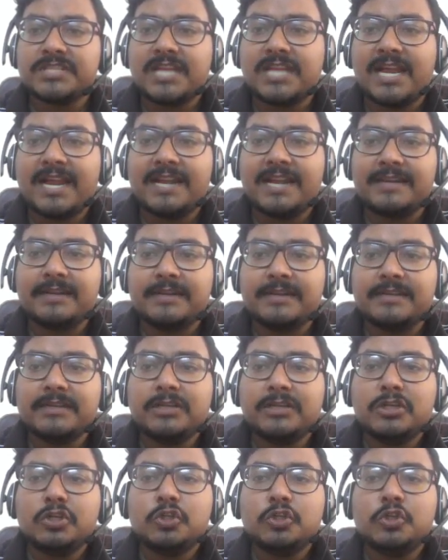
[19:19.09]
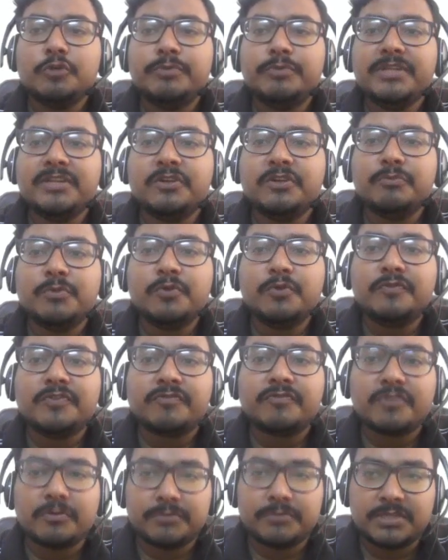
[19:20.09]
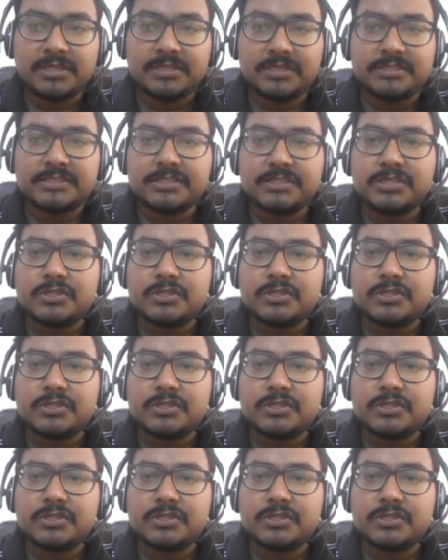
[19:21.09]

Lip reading: added to be removed from the list,